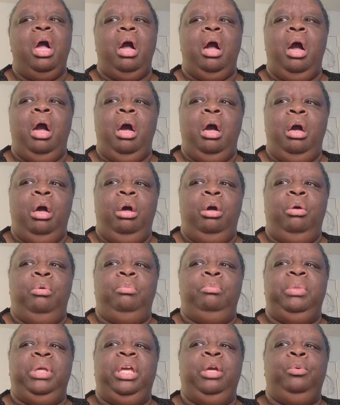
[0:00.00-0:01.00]

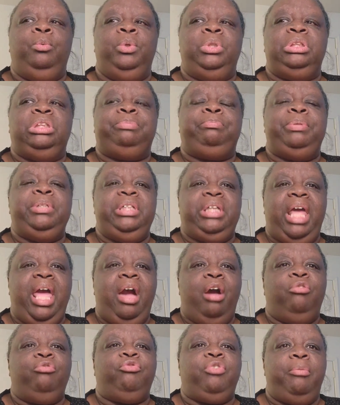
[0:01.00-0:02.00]
It was put
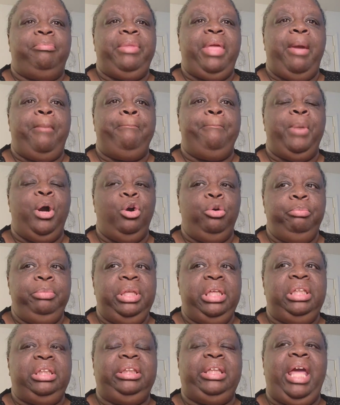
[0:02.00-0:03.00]
out from that
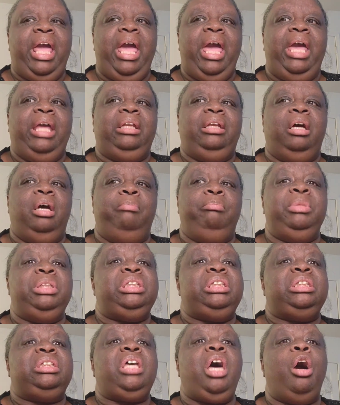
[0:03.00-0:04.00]
moment that
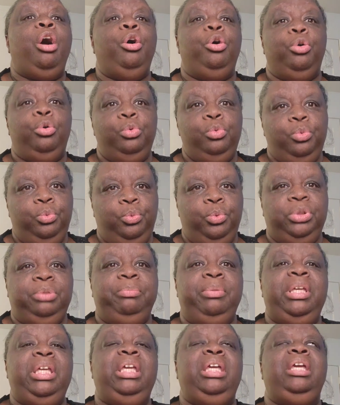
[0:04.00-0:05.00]
Mrs. Heaux would
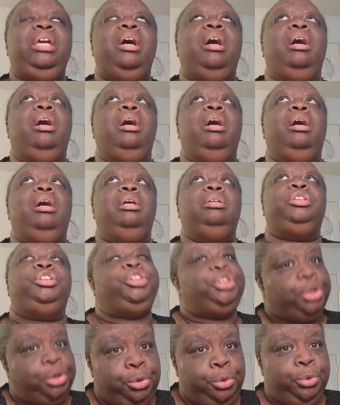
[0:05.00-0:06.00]
be
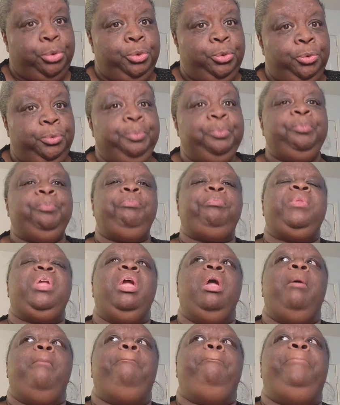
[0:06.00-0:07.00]
sued,
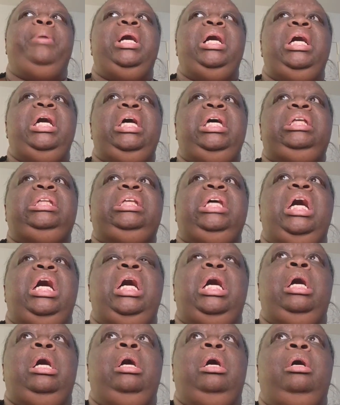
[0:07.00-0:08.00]

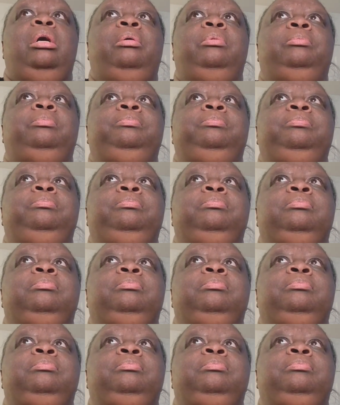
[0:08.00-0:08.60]
but